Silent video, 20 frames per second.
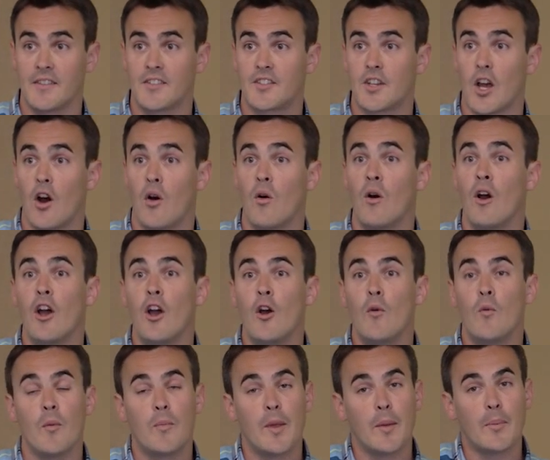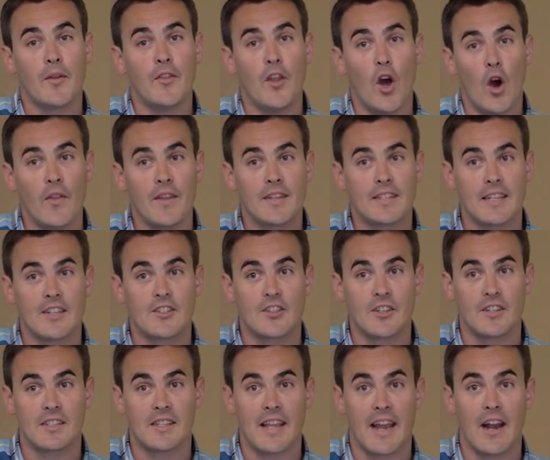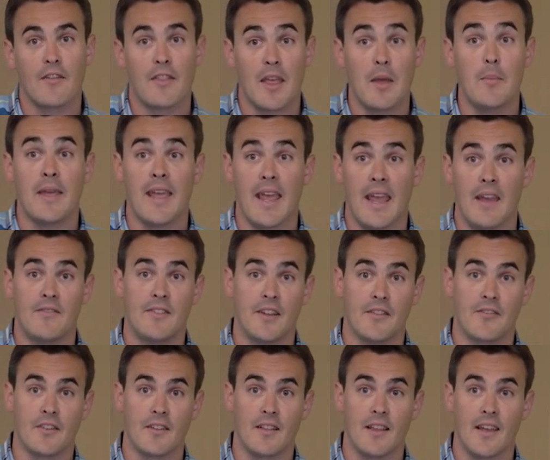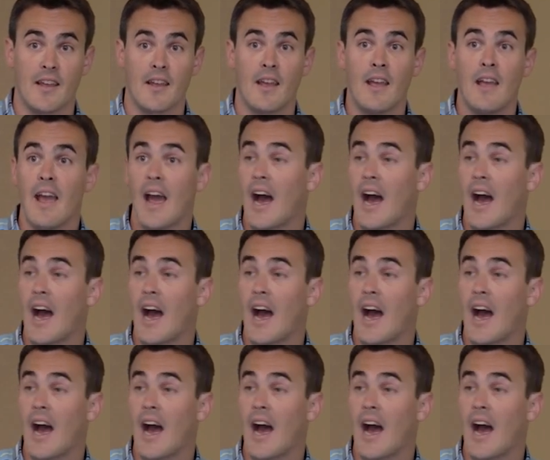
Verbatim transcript: So when people know the sensor is there, they behave differently.